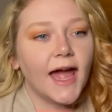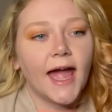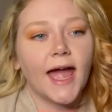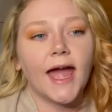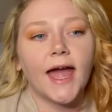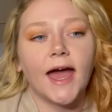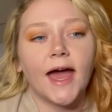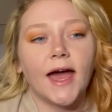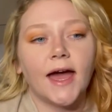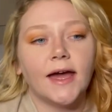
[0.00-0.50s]

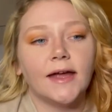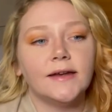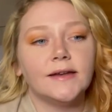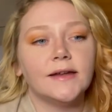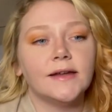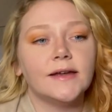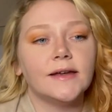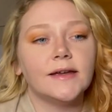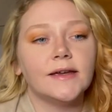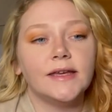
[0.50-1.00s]

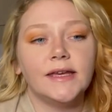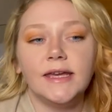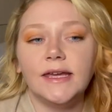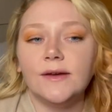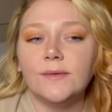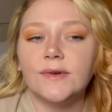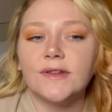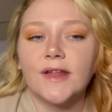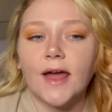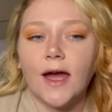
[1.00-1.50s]
And he
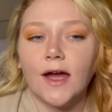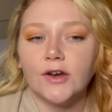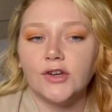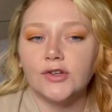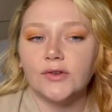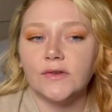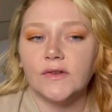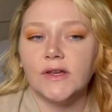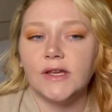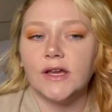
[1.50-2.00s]
was
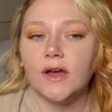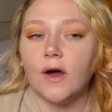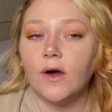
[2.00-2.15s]
actually